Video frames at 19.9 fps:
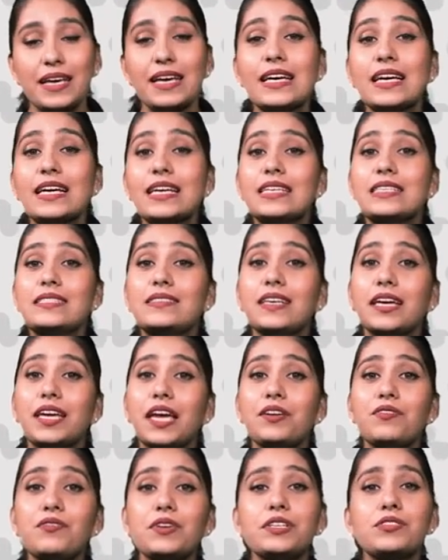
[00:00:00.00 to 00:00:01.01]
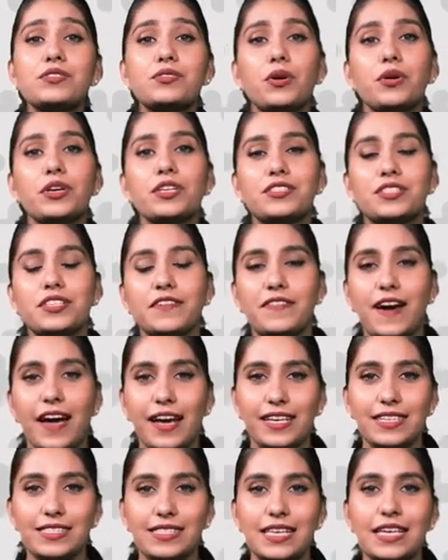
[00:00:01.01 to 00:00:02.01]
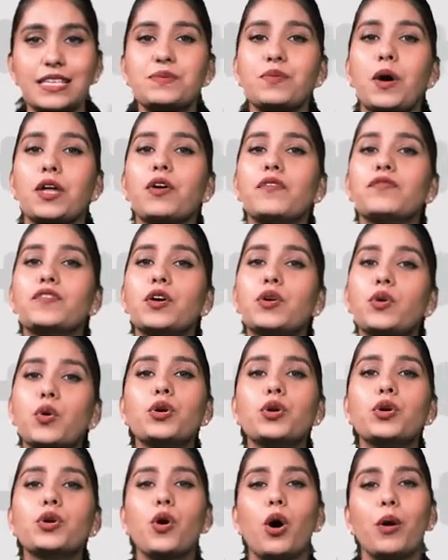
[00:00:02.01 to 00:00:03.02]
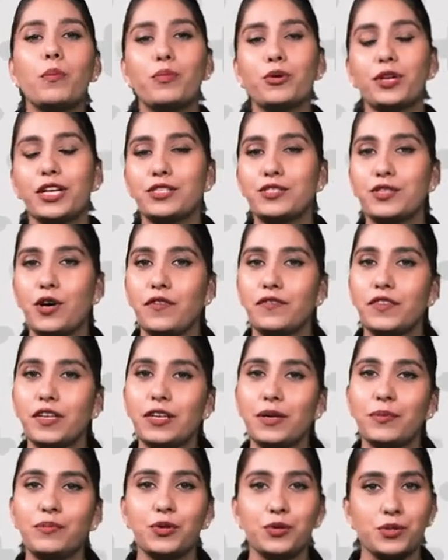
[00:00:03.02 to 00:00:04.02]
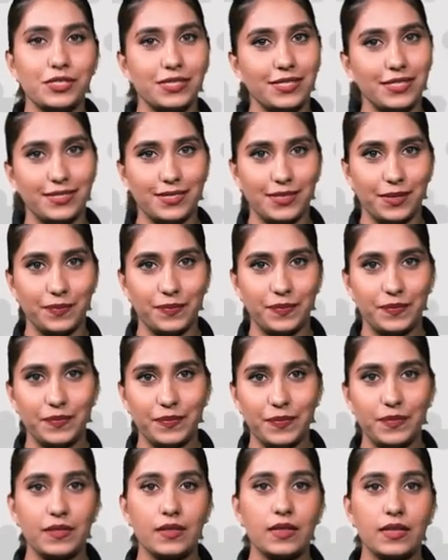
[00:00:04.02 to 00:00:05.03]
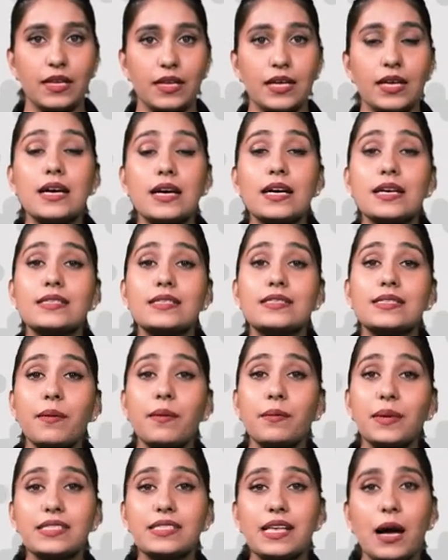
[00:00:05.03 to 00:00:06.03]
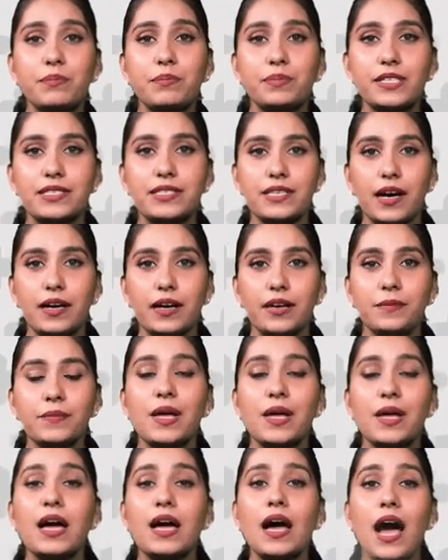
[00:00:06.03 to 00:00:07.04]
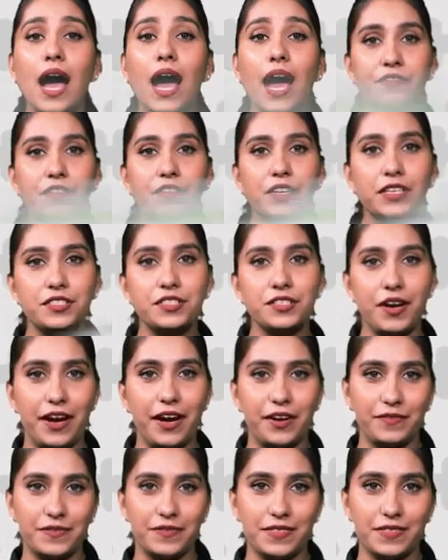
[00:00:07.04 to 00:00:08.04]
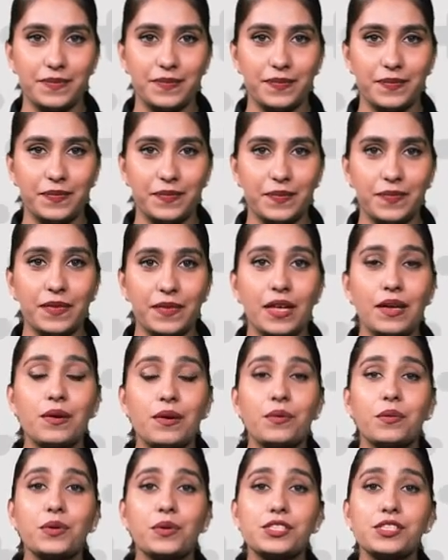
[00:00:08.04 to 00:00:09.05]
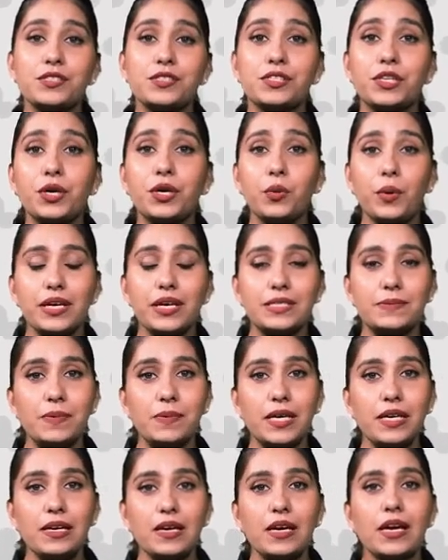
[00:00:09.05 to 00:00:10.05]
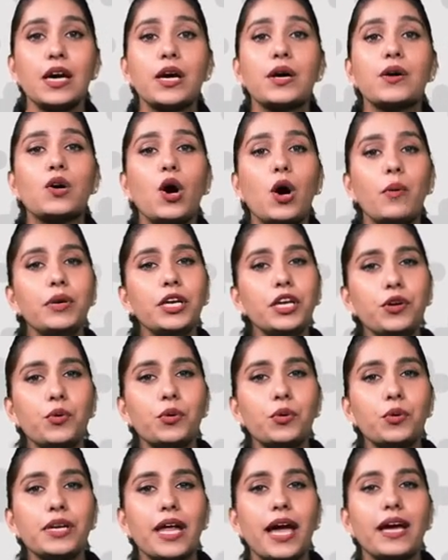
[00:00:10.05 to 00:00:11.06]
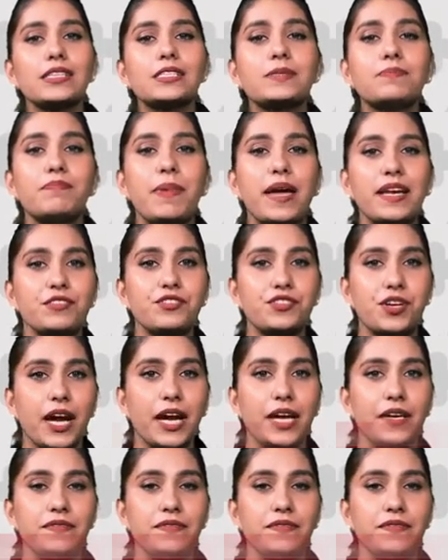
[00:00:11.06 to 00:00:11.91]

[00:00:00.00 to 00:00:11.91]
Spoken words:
Secondary storage device is one of the core components of the computer system. Some examples are hardware drives, which is USB, commonly known as pen drives,